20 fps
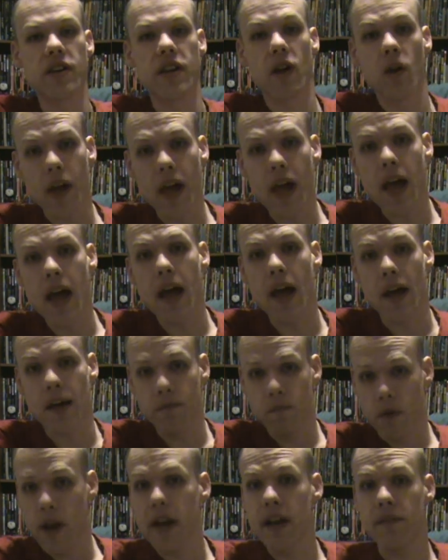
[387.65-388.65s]
like, okay,
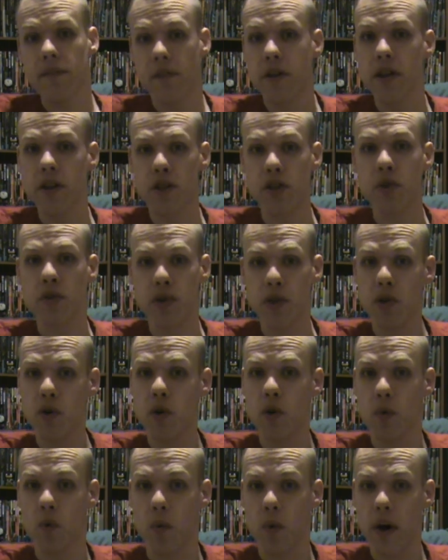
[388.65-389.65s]
I'm ready for issue
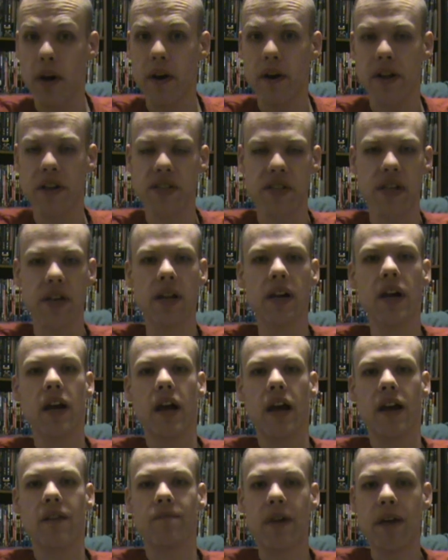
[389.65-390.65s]
two, where is it?
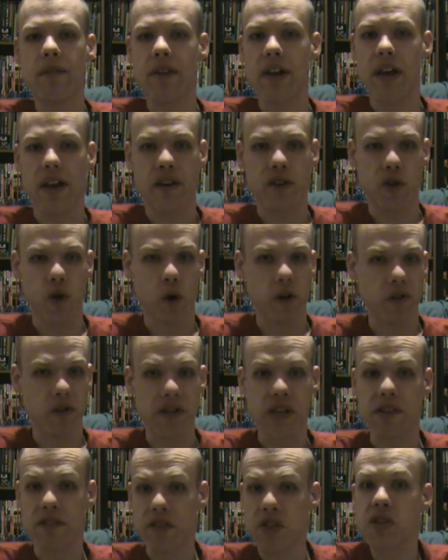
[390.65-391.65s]
And maybe editorial
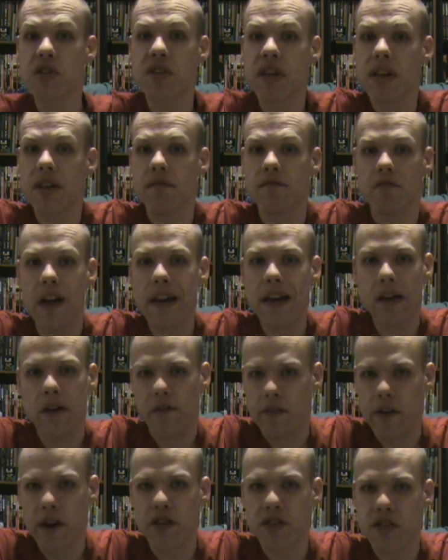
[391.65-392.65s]
said, let's just get
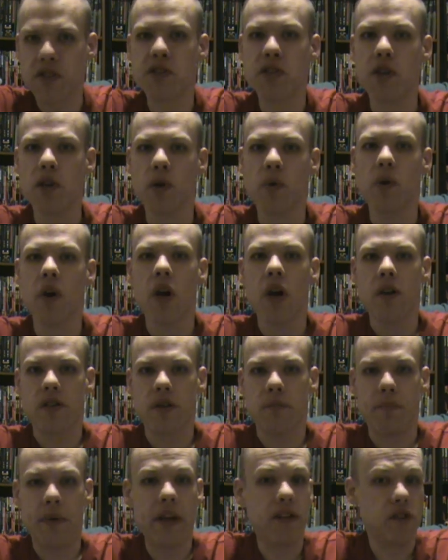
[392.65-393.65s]
Leinil Francis Yu
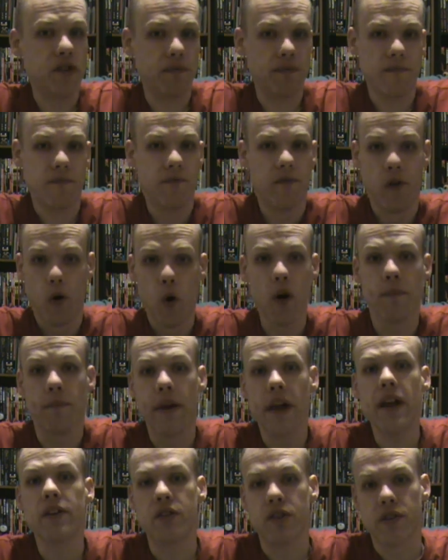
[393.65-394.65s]
to pinch four
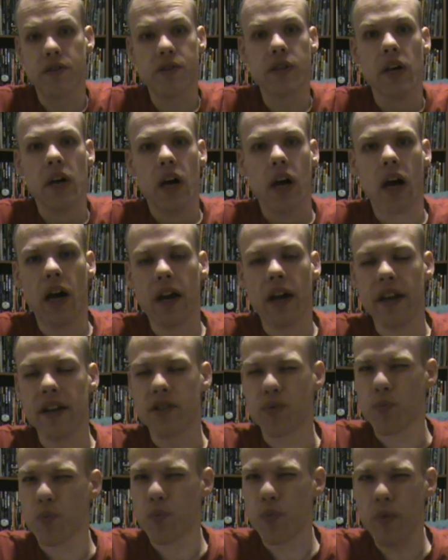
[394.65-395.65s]
pages. Uh,
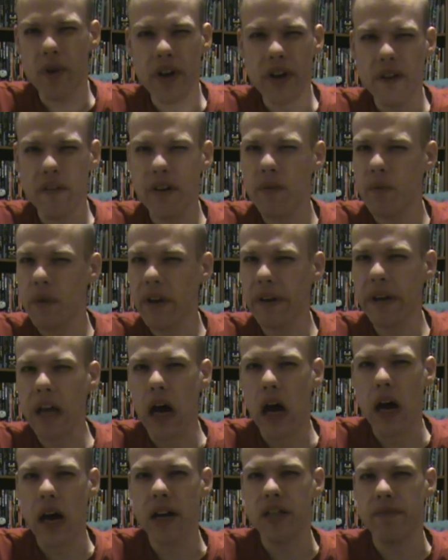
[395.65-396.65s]
it's really, really
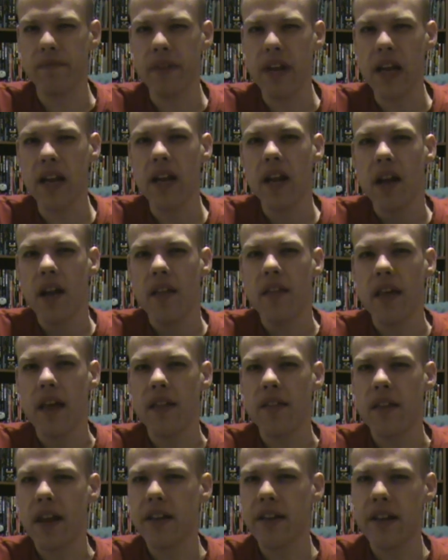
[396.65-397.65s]
odd to me
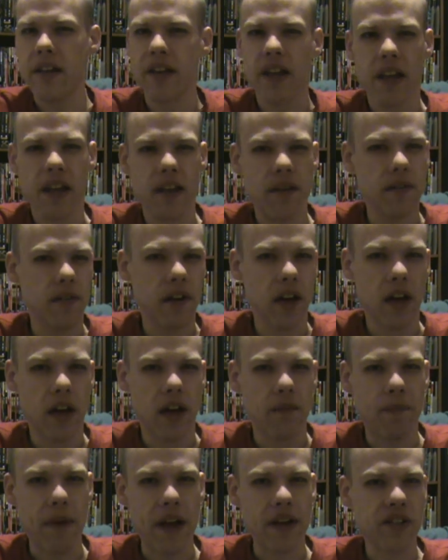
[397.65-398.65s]
that they didn't get.
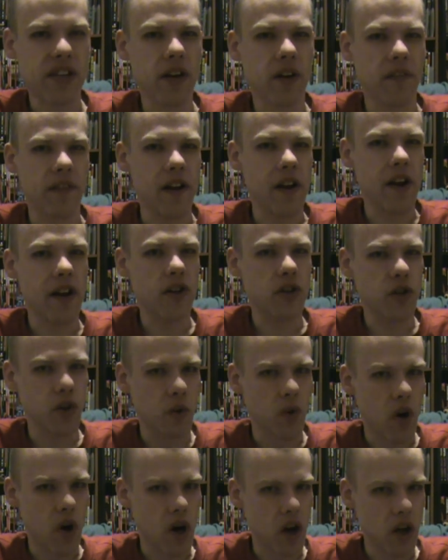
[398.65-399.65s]
Uh, Pasqual Ferry to
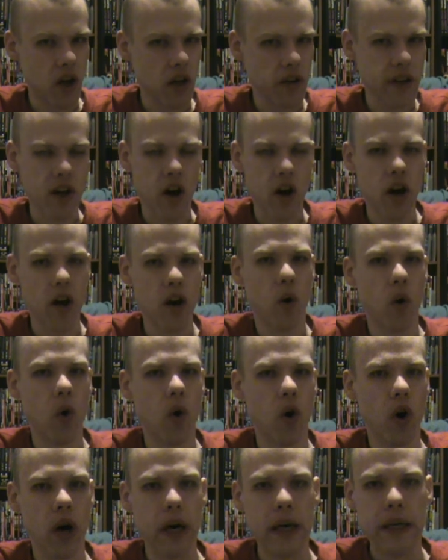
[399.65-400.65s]
do all the art
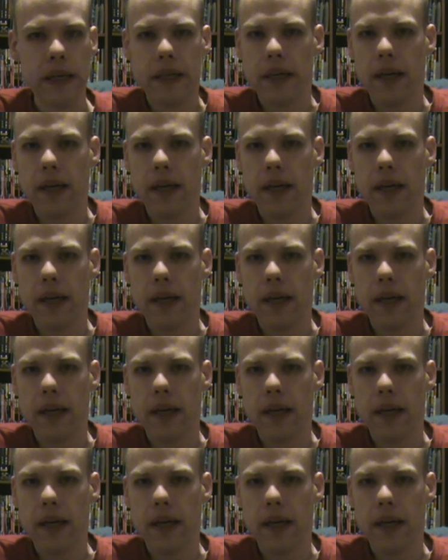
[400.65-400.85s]
or